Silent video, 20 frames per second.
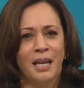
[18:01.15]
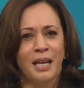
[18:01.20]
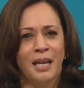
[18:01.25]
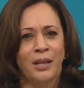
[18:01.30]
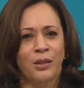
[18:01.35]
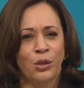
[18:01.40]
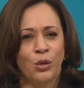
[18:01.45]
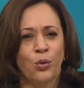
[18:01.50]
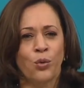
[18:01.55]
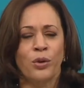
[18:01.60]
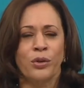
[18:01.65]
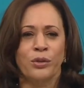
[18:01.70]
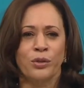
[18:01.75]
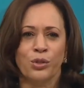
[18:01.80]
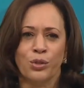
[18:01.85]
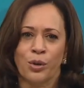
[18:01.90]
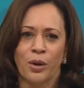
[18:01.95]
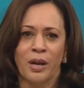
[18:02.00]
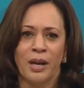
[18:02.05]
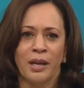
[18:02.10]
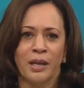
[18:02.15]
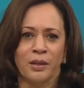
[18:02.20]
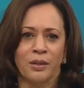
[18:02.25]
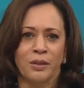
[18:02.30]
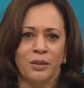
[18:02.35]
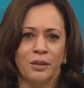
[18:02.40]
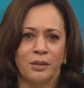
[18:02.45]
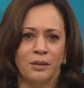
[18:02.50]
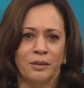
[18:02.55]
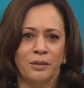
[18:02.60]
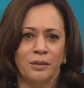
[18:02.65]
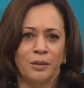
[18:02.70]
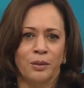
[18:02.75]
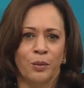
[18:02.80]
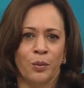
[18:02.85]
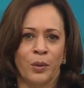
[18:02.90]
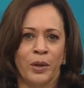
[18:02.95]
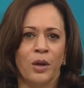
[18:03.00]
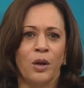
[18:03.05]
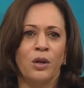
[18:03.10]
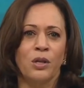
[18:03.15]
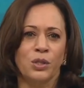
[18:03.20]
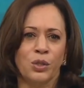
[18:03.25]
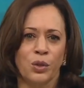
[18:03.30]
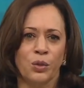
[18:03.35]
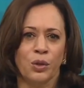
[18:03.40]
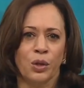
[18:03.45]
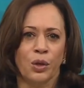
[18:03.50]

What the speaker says: In the Northern Triangle, we also